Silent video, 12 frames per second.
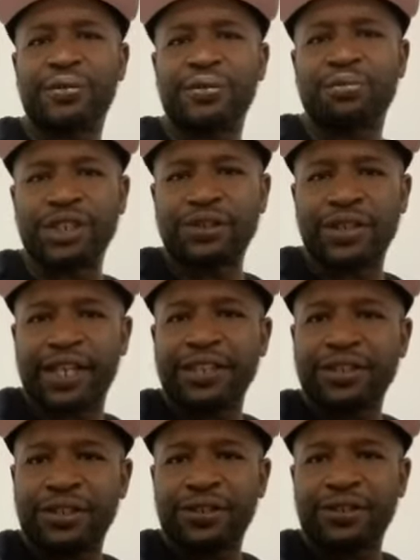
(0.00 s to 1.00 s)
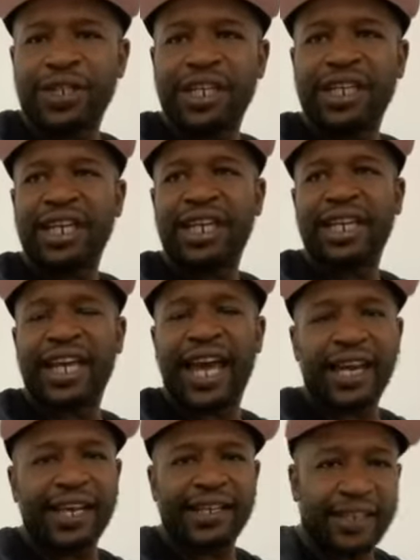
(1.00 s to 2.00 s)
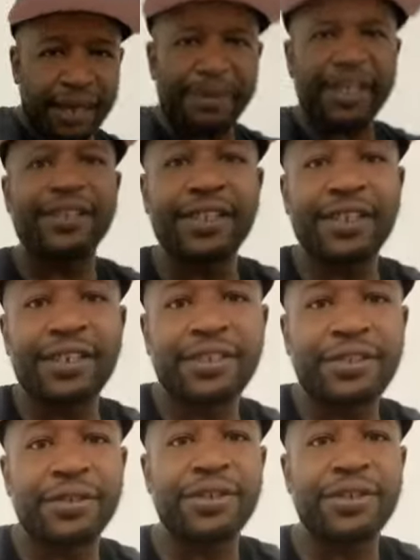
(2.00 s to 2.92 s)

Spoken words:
what you got to do academically.